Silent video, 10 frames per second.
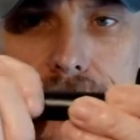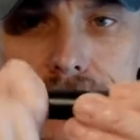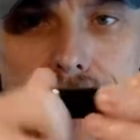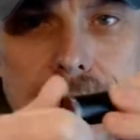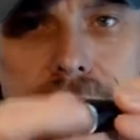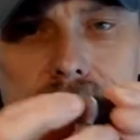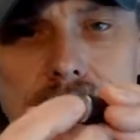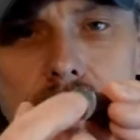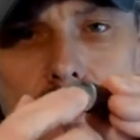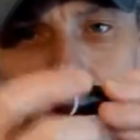It's got the vent
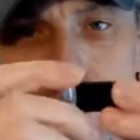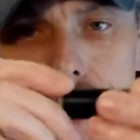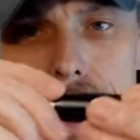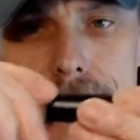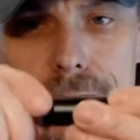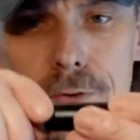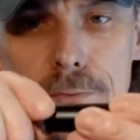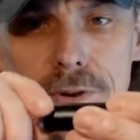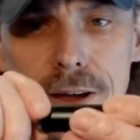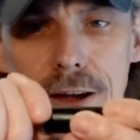hole in the back for
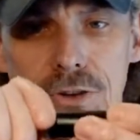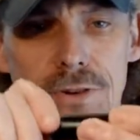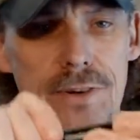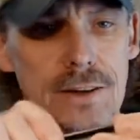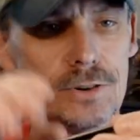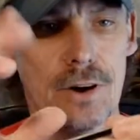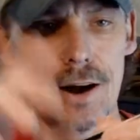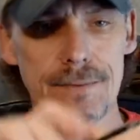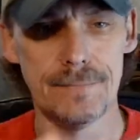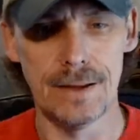protection. That's great.